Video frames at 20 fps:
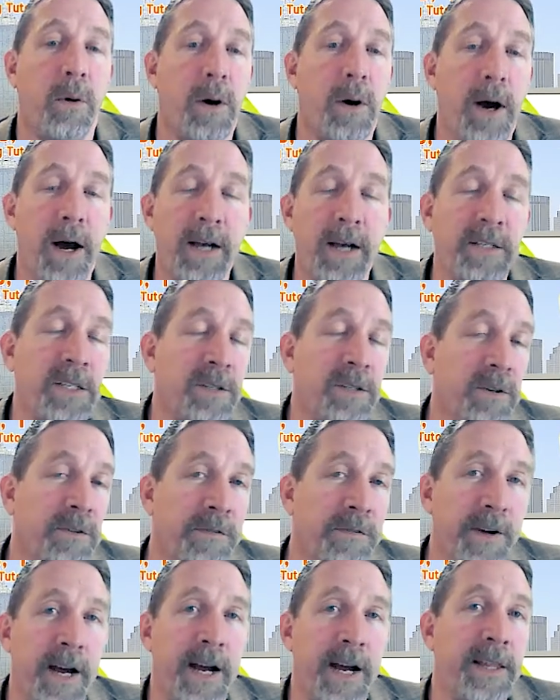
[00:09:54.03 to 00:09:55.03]
I still
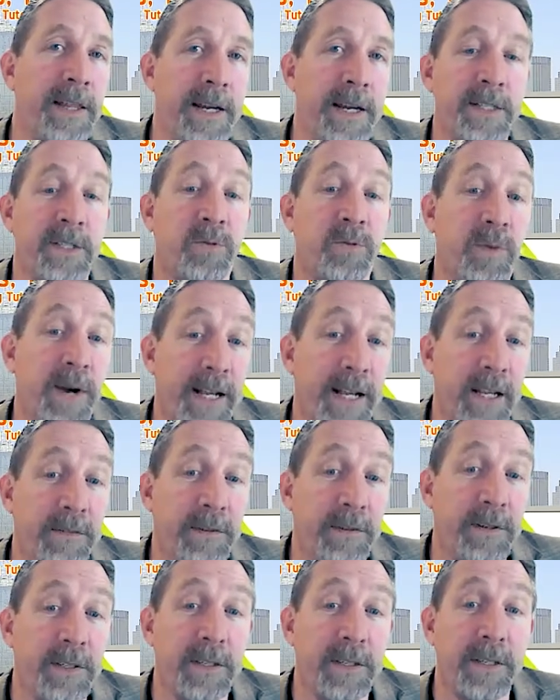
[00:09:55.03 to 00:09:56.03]
find that it's
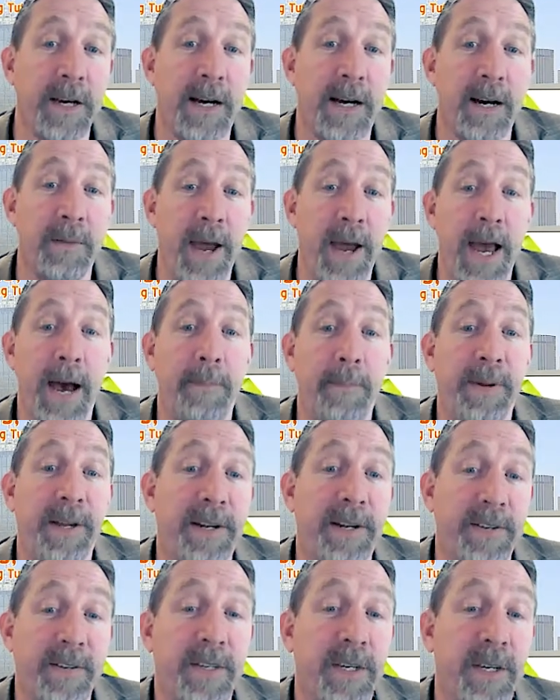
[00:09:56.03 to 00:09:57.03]
relevant. I'm happy
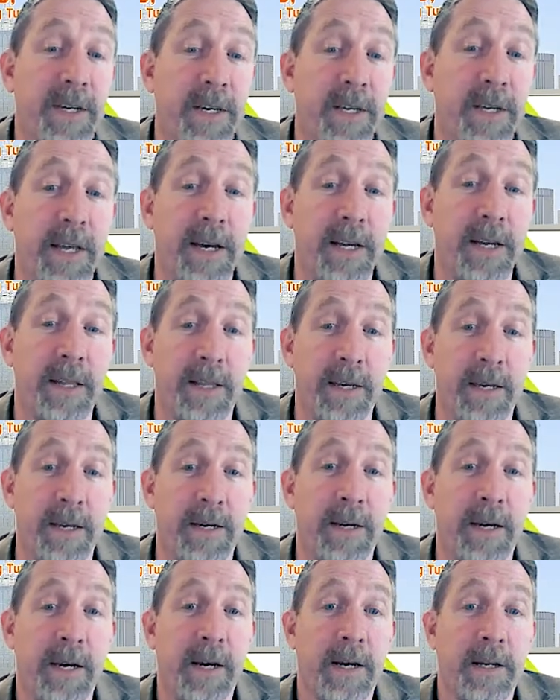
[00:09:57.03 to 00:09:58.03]
to see that
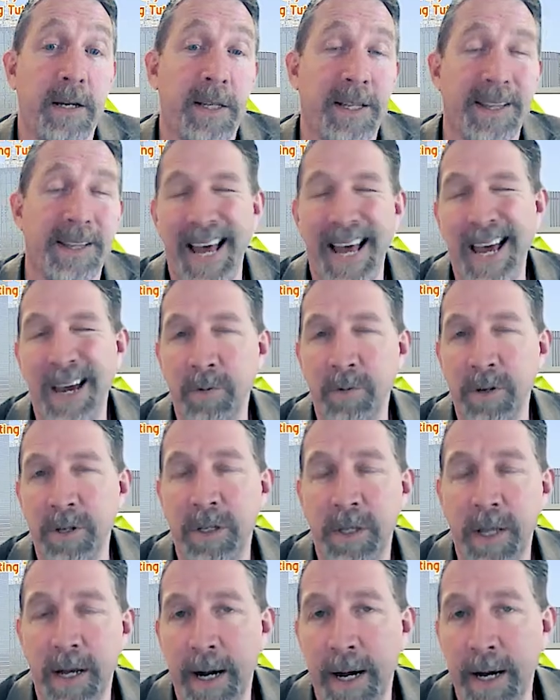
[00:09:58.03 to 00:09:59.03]
the
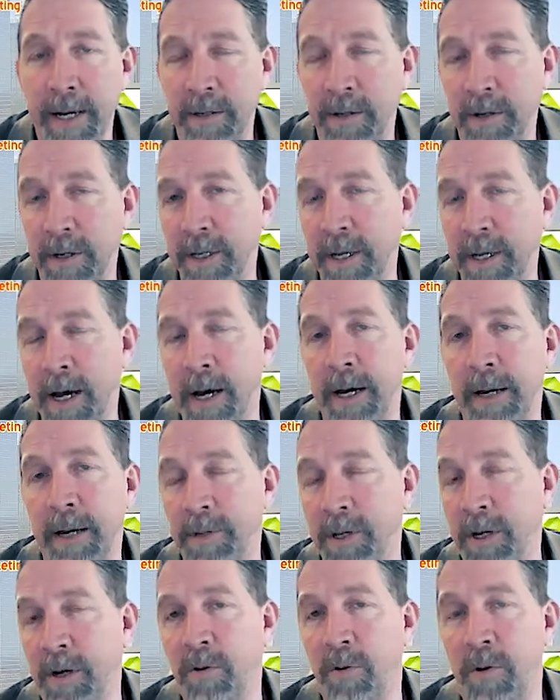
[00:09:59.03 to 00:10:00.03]
language that I took time
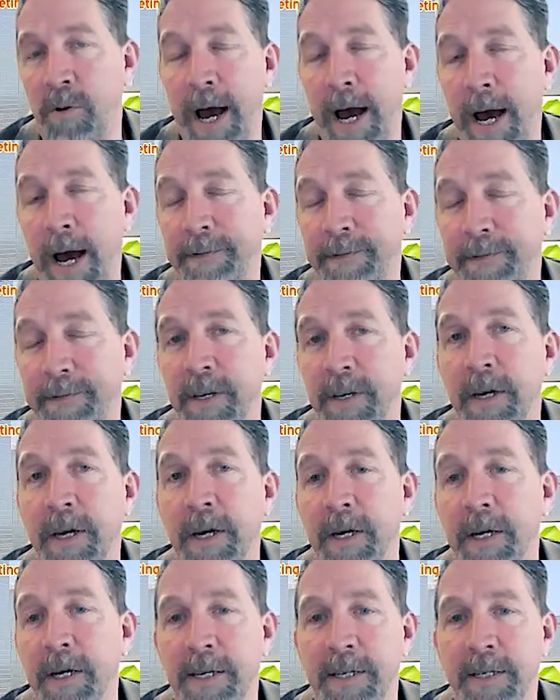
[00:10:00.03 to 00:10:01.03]
to craft
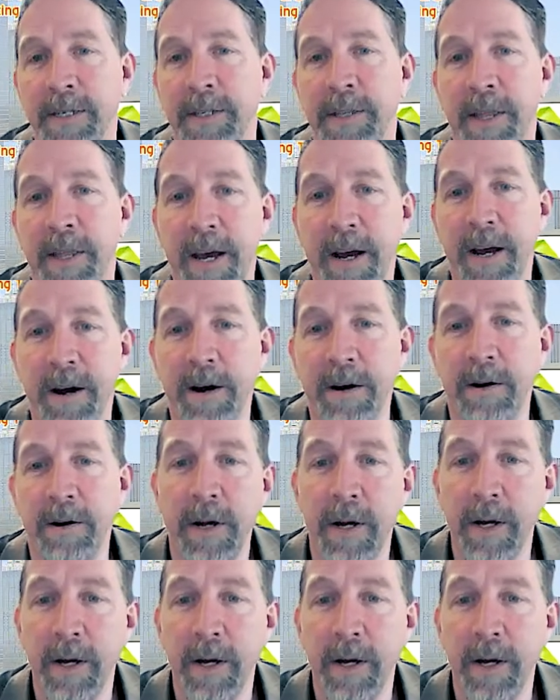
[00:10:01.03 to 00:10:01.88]
is there.